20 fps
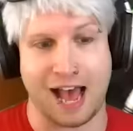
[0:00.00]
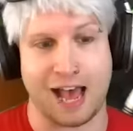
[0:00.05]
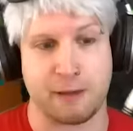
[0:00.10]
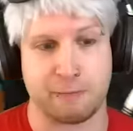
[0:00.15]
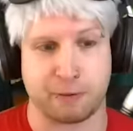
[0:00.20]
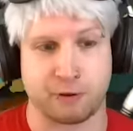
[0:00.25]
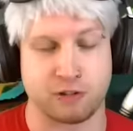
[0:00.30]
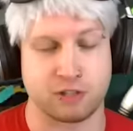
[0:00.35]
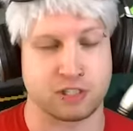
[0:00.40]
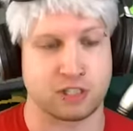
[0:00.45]
I
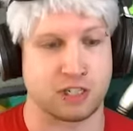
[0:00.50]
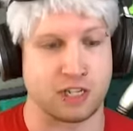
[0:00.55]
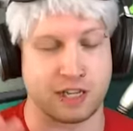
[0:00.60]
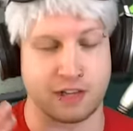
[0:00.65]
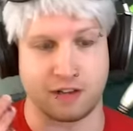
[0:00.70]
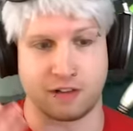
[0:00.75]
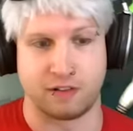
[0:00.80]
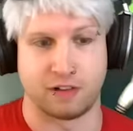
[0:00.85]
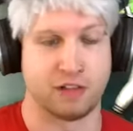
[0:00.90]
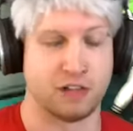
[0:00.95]

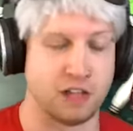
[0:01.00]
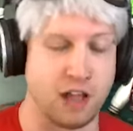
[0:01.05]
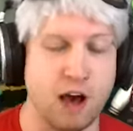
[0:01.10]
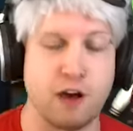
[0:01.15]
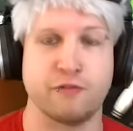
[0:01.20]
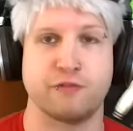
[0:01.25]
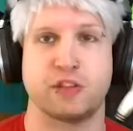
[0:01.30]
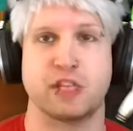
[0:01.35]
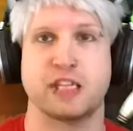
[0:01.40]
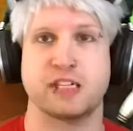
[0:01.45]
personally
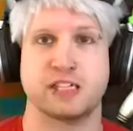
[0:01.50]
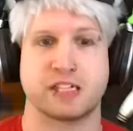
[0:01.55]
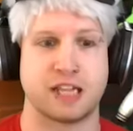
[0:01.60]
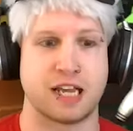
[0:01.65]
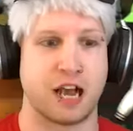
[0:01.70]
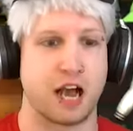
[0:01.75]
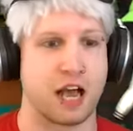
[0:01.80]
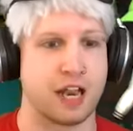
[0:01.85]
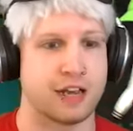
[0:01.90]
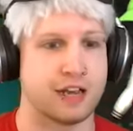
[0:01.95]
love this
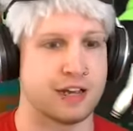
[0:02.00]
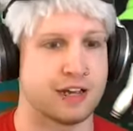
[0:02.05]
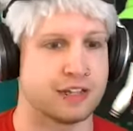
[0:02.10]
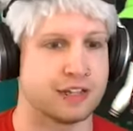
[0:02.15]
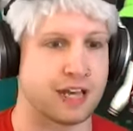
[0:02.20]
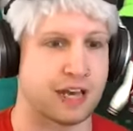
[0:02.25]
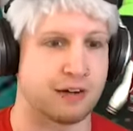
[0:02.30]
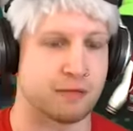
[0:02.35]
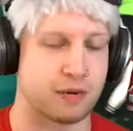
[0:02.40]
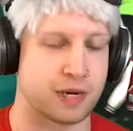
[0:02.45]
gun
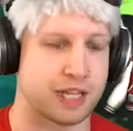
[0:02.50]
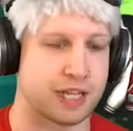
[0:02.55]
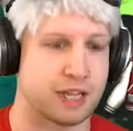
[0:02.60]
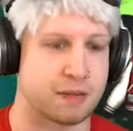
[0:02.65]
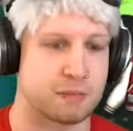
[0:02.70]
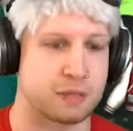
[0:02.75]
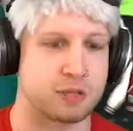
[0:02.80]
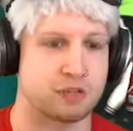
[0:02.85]
that we keep